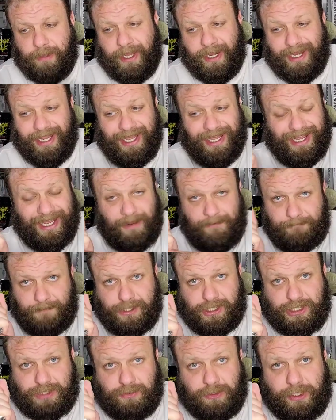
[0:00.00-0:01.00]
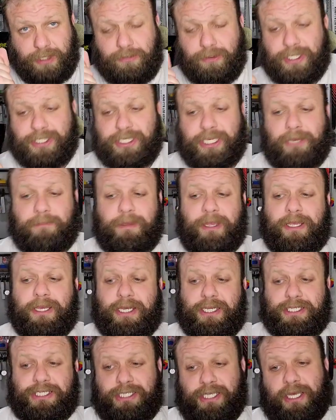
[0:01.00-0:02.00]
But this is really risky
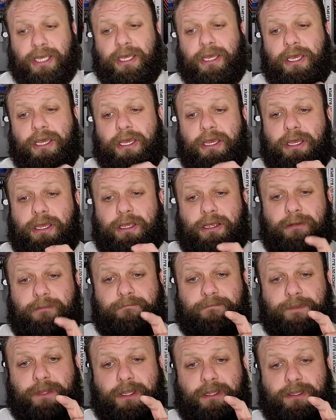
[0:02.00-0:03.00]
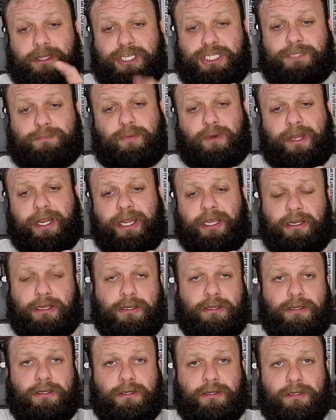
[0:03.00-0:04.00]
because this spring
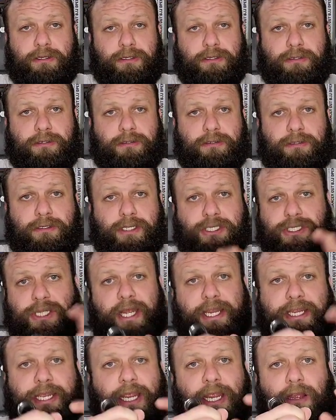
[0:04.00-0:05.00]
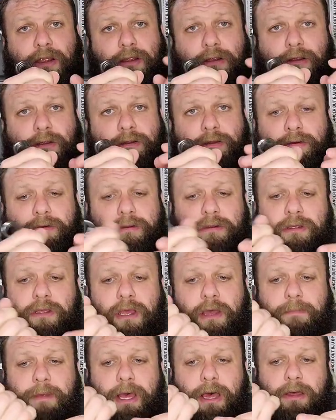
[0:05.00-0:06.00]
does not care
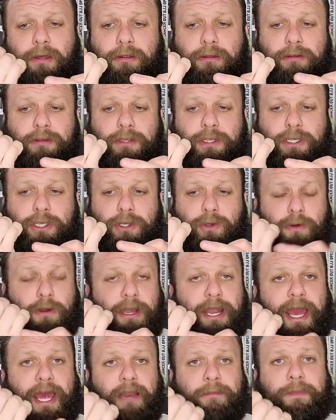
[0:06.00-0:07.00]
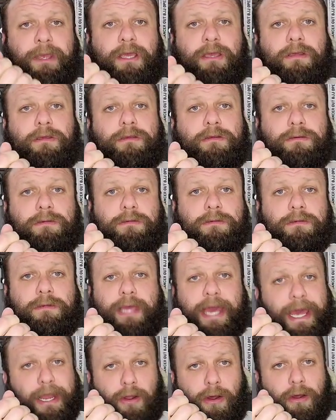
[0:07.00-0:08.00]
about your anatomy
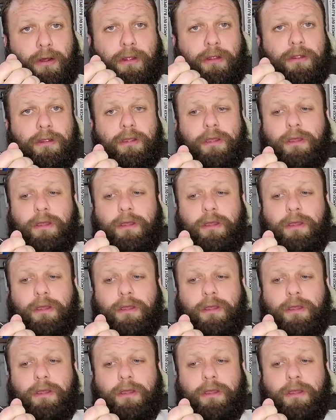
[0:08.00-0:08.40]
at all.